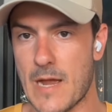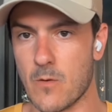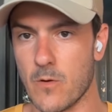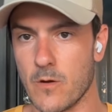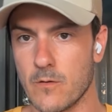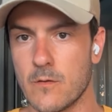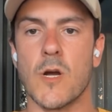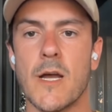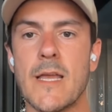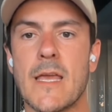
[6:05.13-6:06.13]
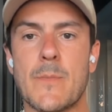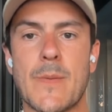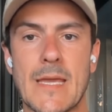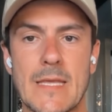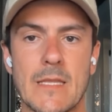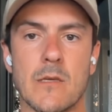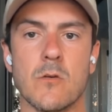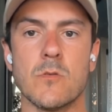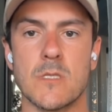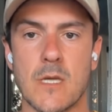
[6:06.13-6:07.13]
power. Try a
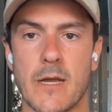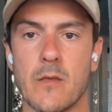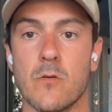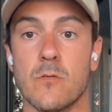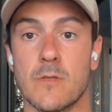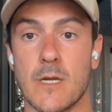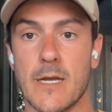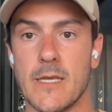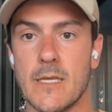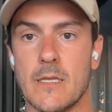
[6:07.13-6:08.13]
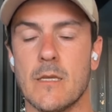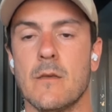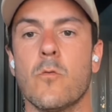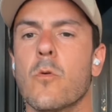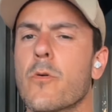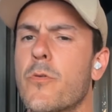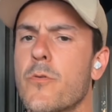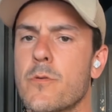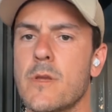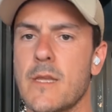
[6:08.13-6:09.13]
paleo style diet for
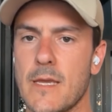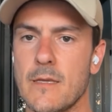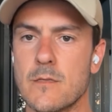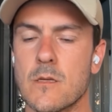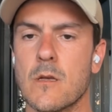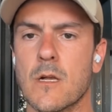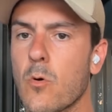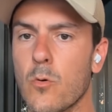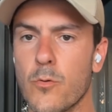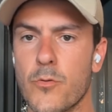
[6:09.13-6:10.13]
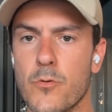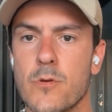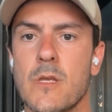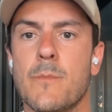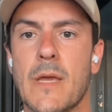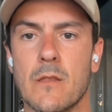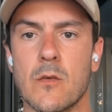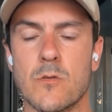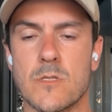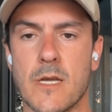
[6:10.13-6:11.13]
30 days, a Whole30
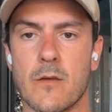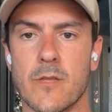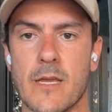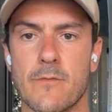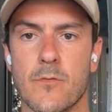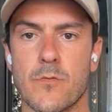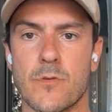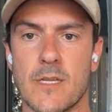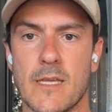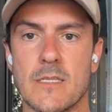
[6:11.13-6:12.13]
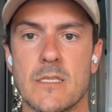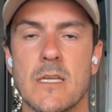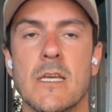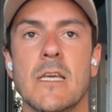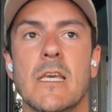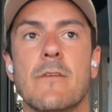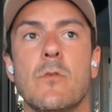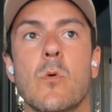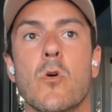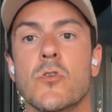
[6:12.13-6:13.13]
paleo style diet for 30 days. If
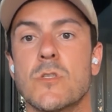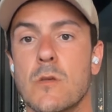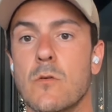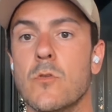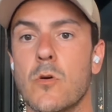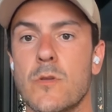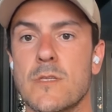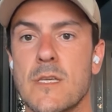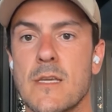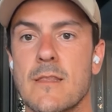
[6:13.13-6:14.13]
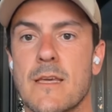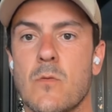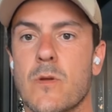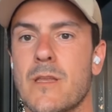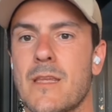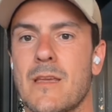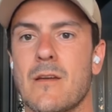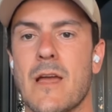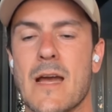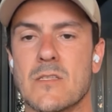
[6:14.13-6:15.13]
you are still noticing that you are getting
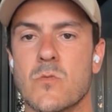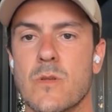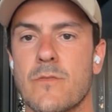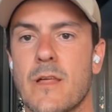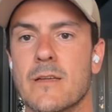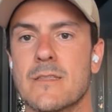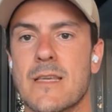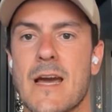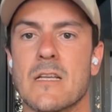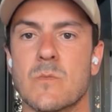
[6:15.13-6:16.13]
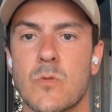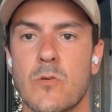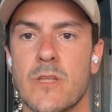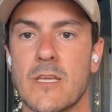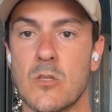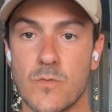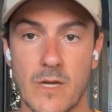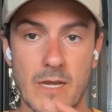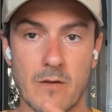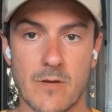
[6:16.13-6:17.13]
acid reflux, gas, bloating, and you've
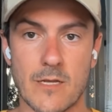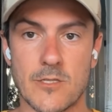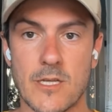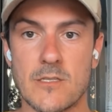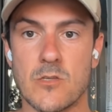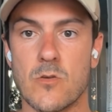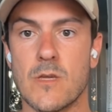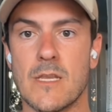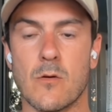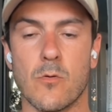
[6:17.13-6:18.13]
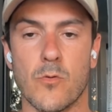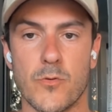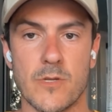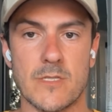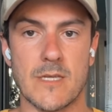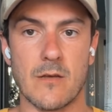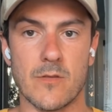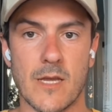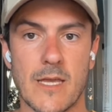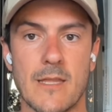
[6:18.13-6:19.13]
cut out nightshades and you're eating a Whole30 style
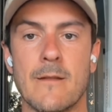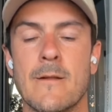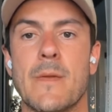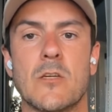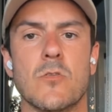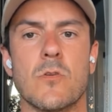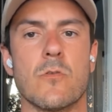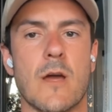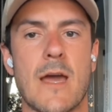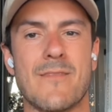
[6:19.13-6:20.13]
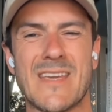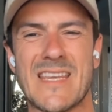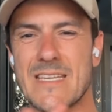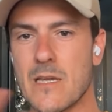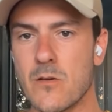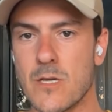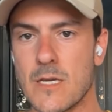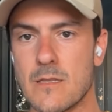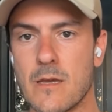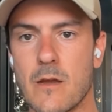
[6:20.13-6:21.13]
diet, make sure that you're not having any dairy
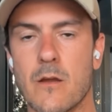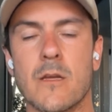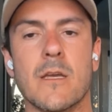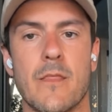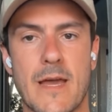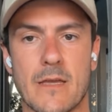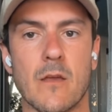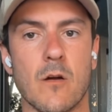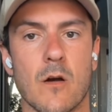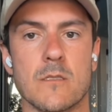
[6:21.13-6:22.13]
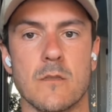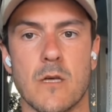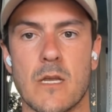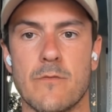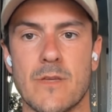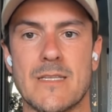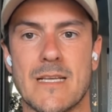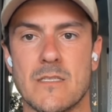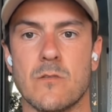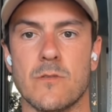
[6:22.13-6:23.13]
in there. That can cause a lot of
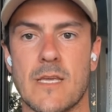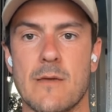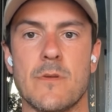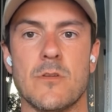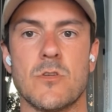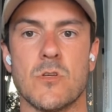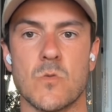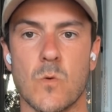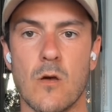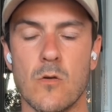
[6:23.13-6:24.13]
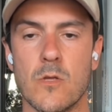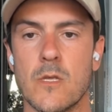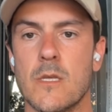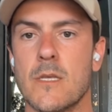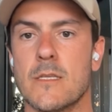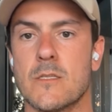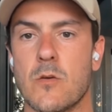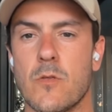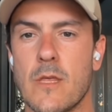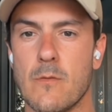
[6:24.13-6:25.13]
intestinal damage as well.
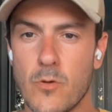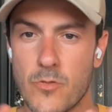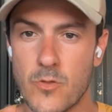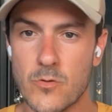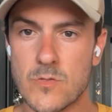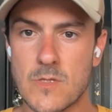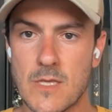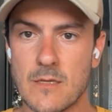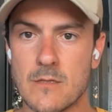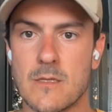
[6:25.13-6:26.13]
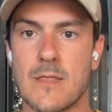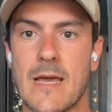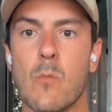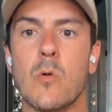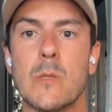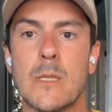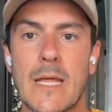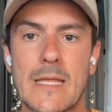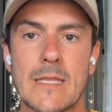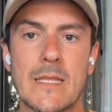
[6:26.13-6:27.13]
So with those things, that will
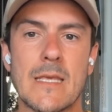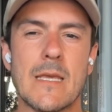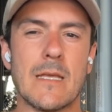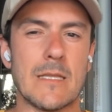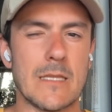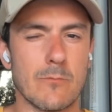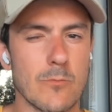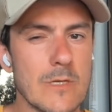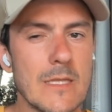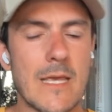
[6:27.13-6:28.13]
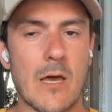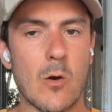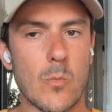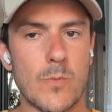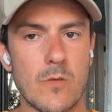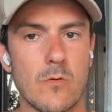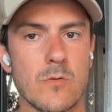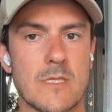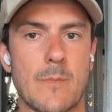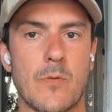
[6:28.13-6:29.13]
likely really help you
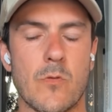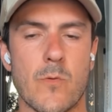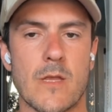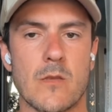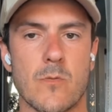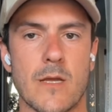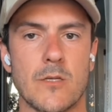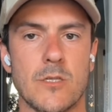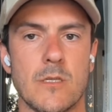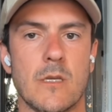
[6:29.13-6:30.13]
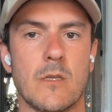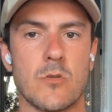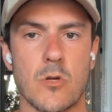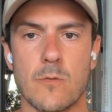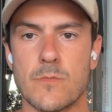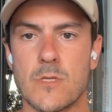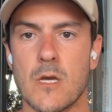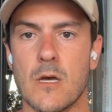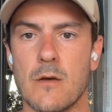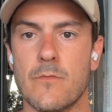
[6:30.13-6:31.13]
step in the right direction in terms
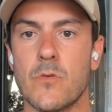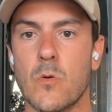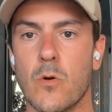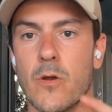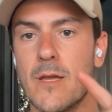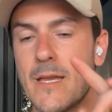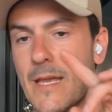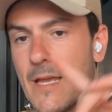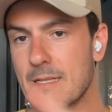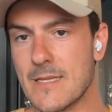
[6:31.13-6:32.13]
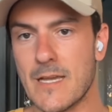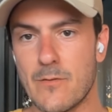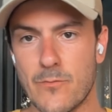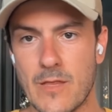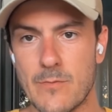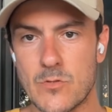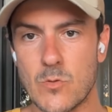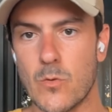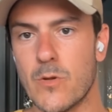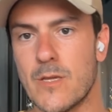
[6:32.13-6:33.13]
of your
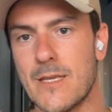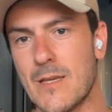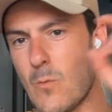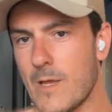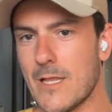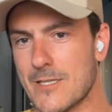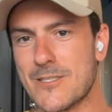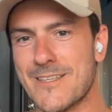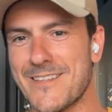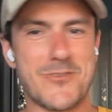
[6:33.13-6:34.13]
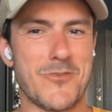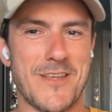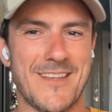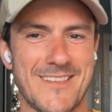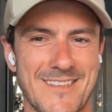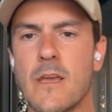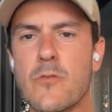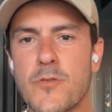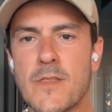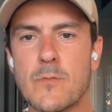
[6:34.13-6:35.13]
anti-inflammatory joint pains. Or the
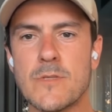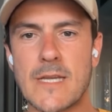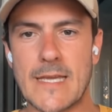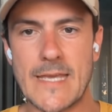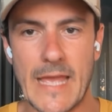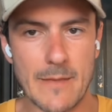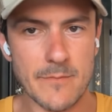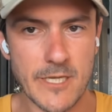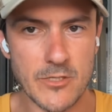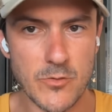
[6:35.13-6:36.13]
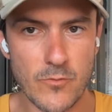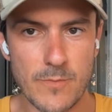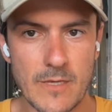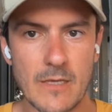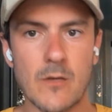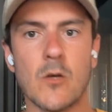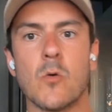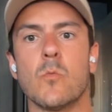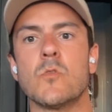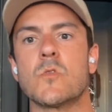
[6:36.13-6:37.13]
other thing that was a game changer for me
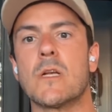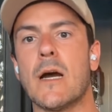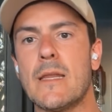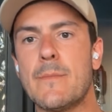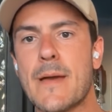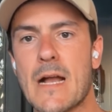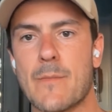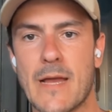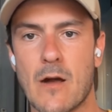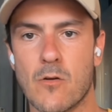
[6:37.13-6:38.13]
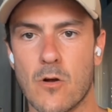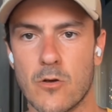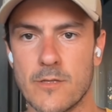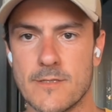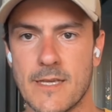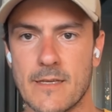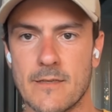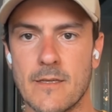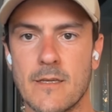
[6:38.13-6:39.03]
was cutting back my alcohol intake.